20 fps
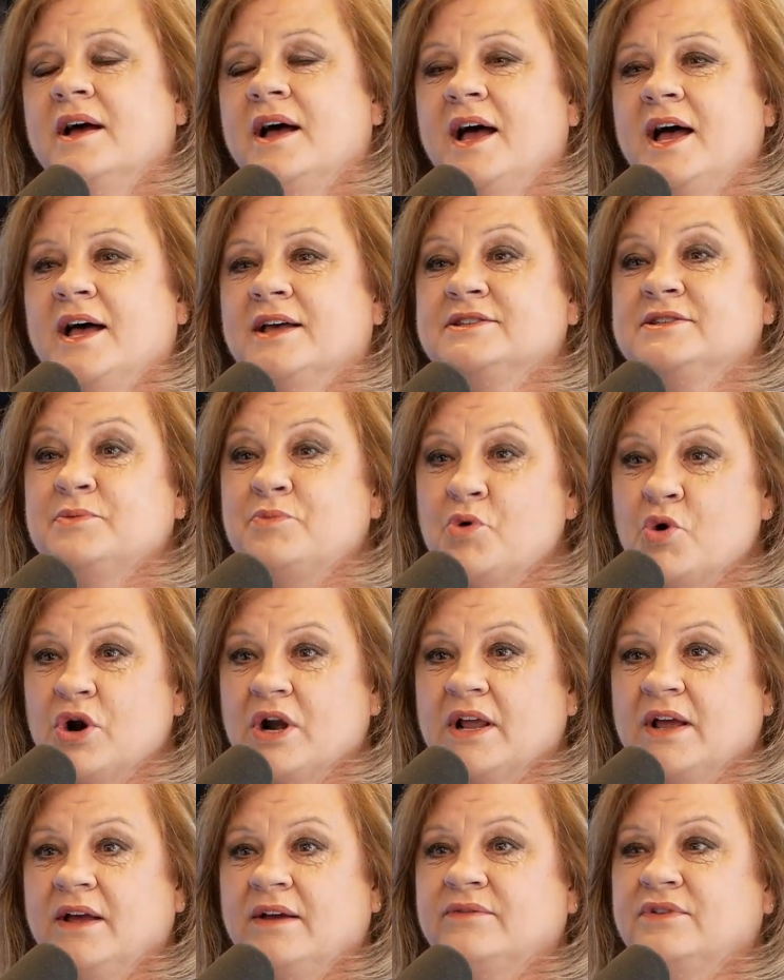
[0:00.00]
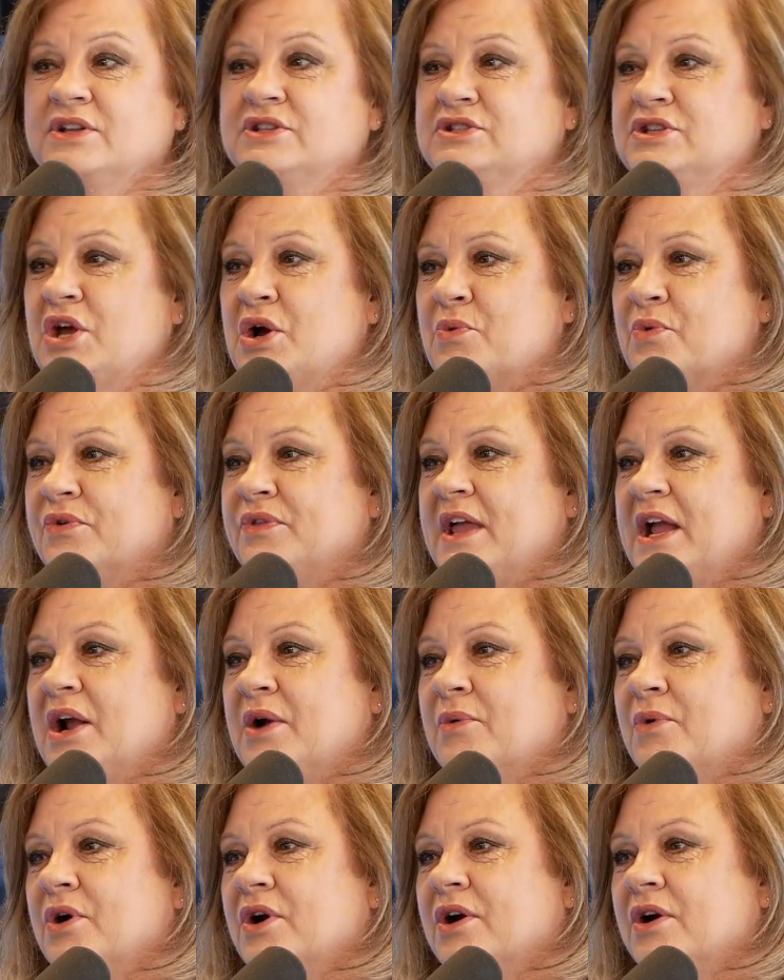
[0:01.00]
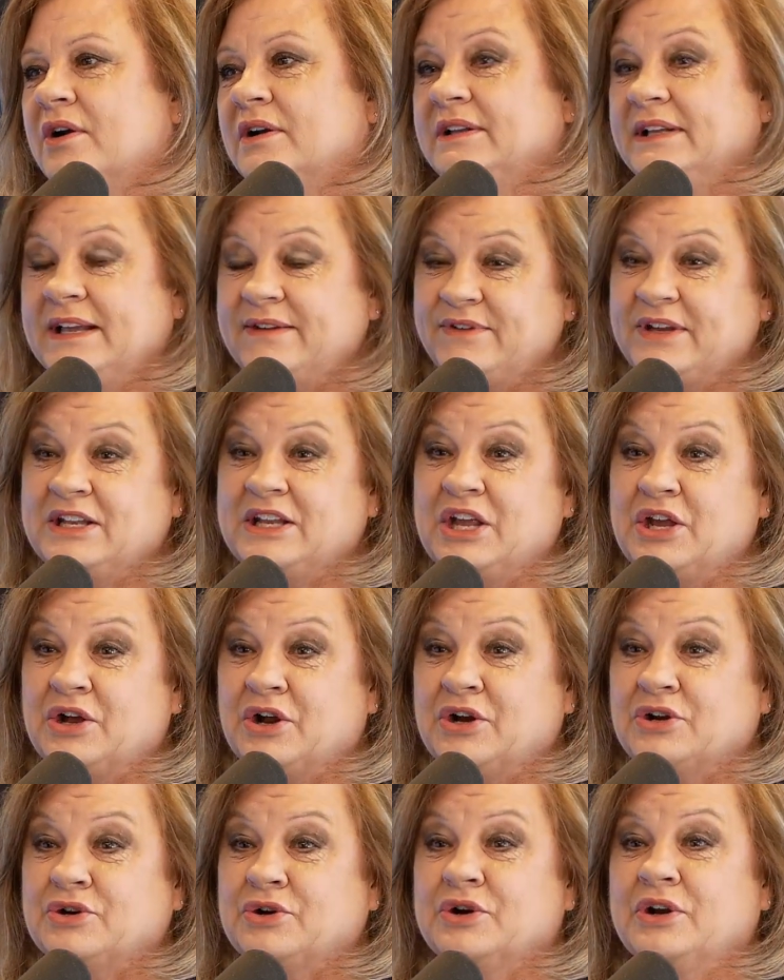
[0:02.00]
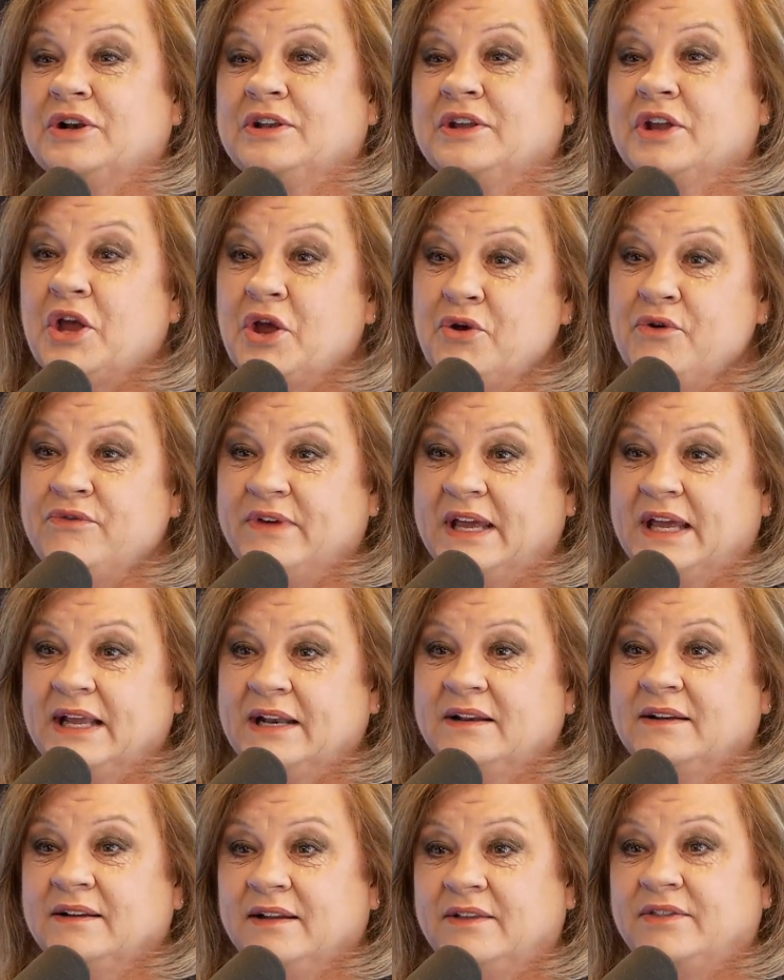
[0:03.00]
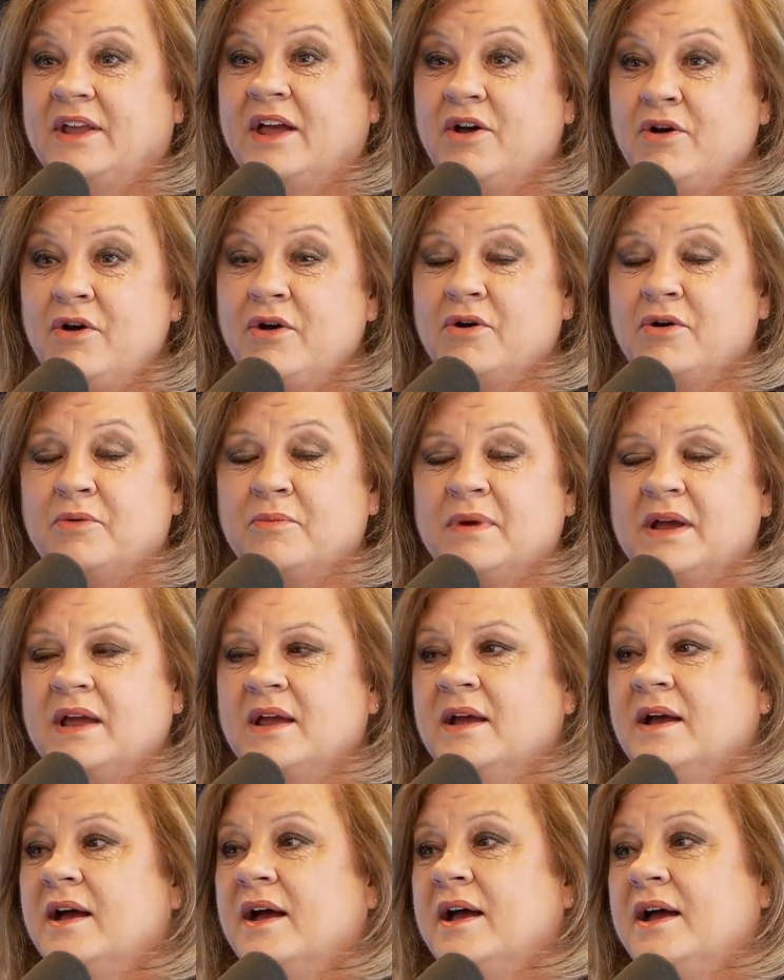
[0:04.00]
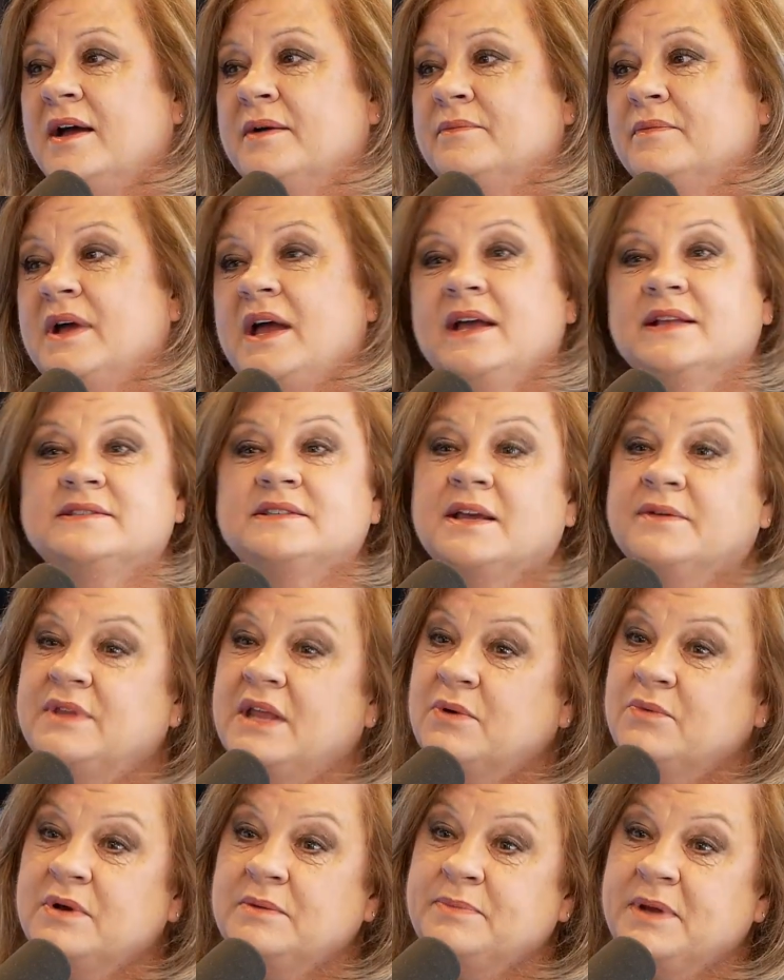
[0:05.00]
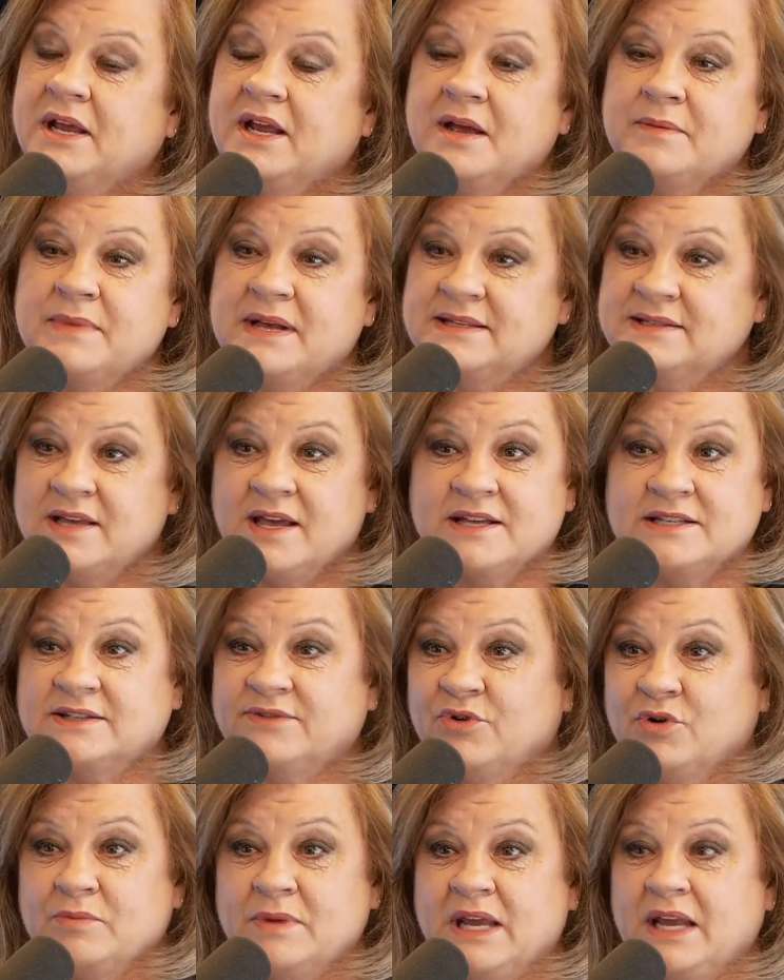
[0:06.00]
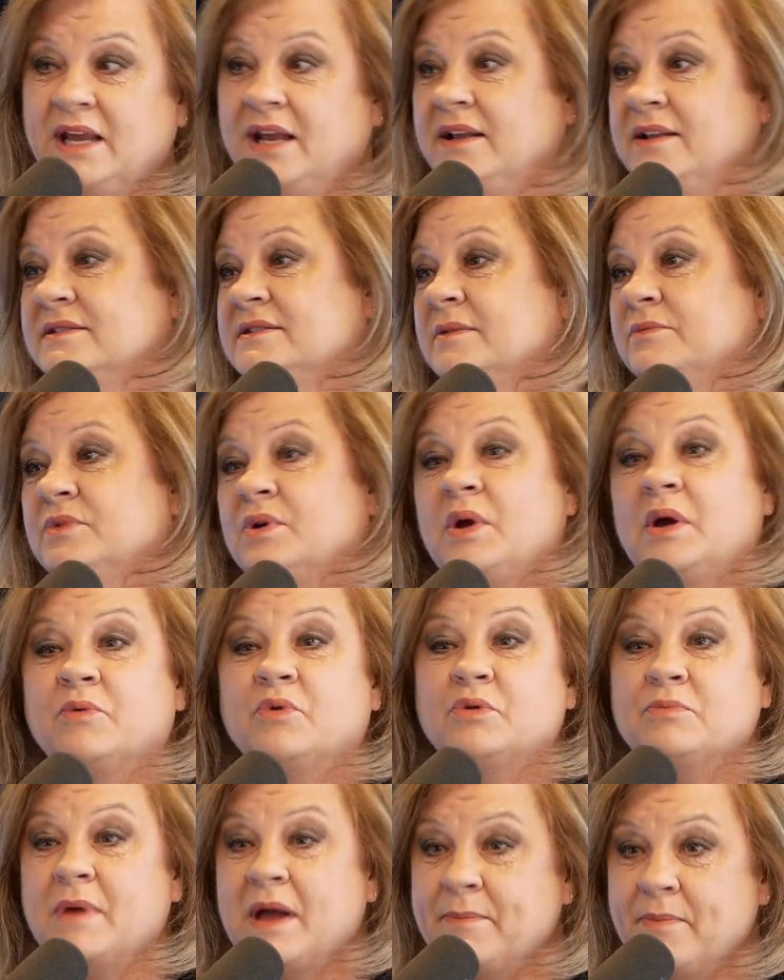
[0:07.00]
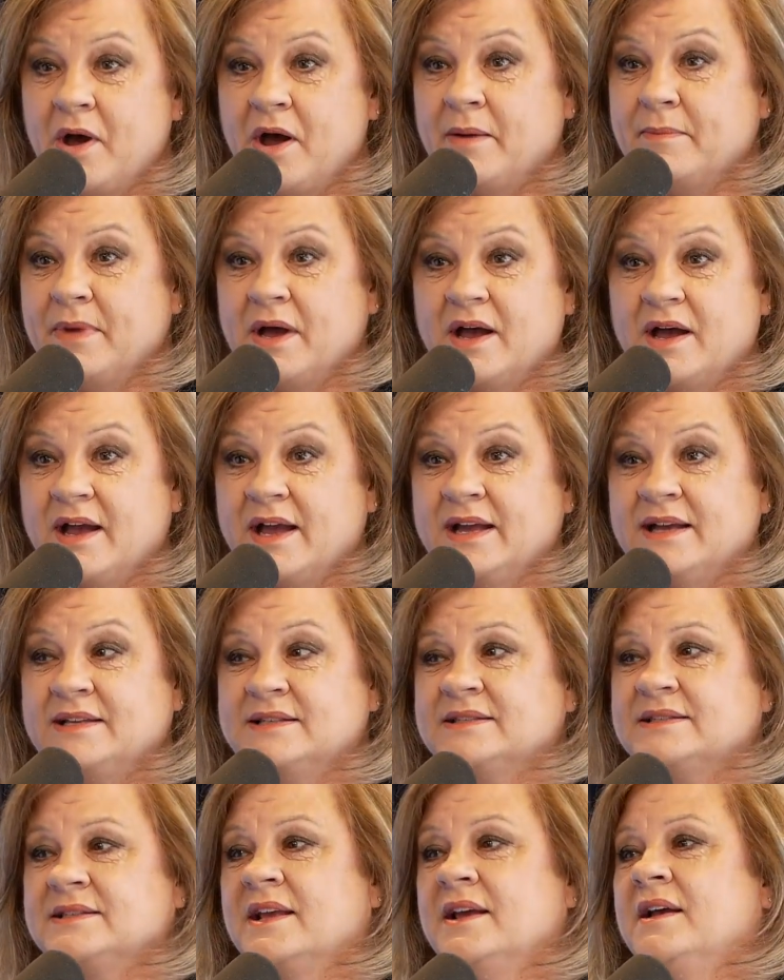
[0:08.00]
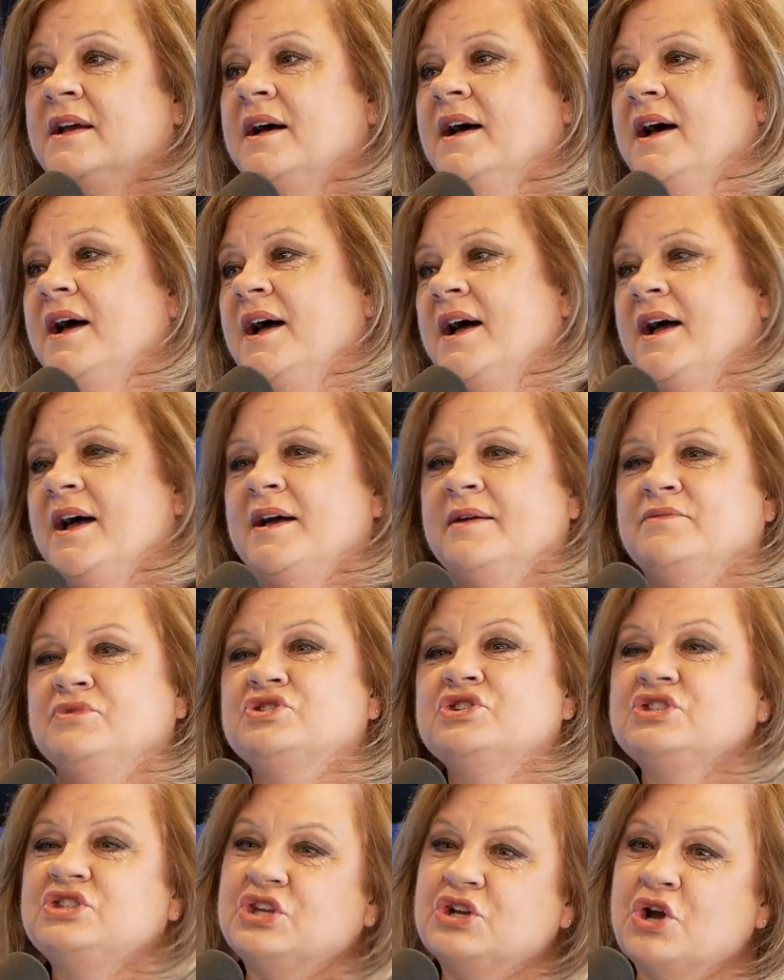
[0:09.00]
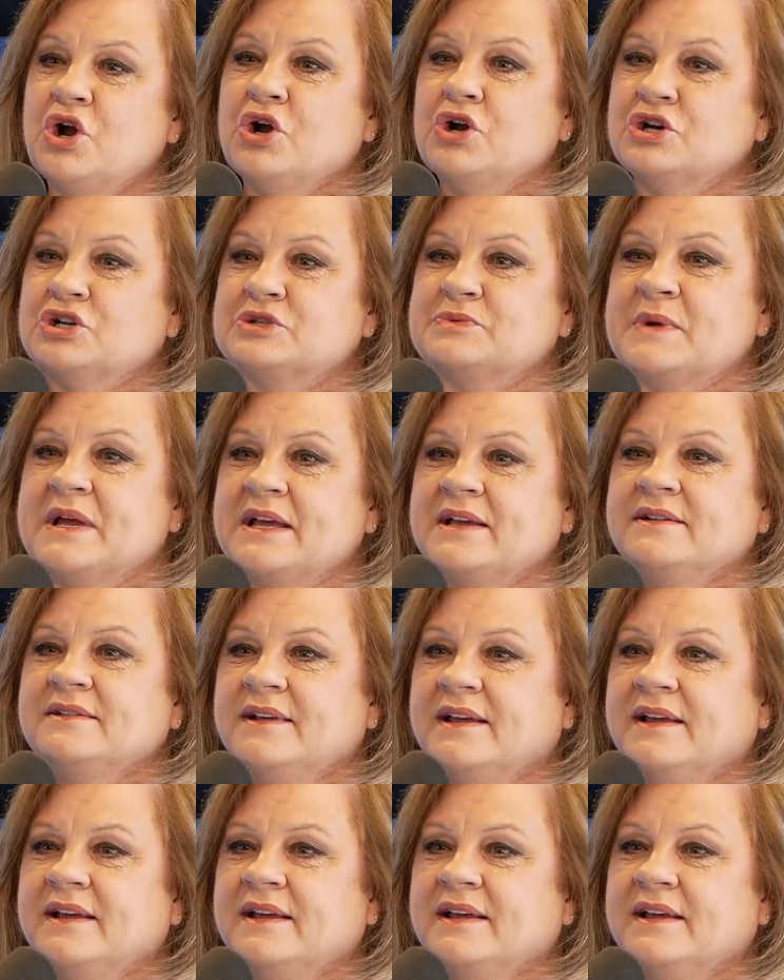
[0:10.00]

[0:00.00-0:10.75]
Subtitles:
supportive. And so when they were living here during COVID in the home, I had some that would pick up my signs for me, some that help with my pop buys, just encouragement.